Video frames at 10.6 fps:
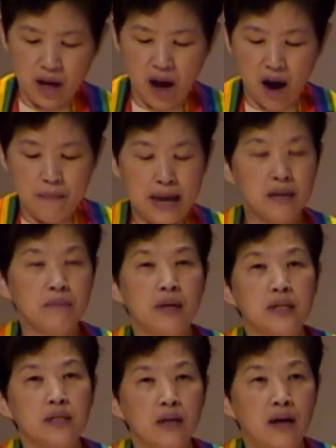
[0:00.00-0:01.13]

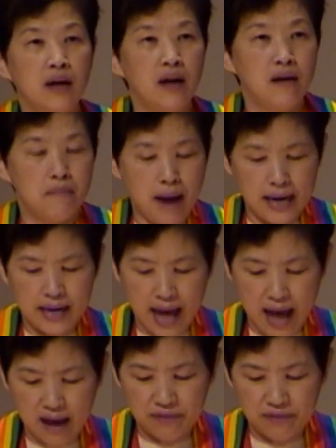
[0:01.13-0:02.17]
Amendments might have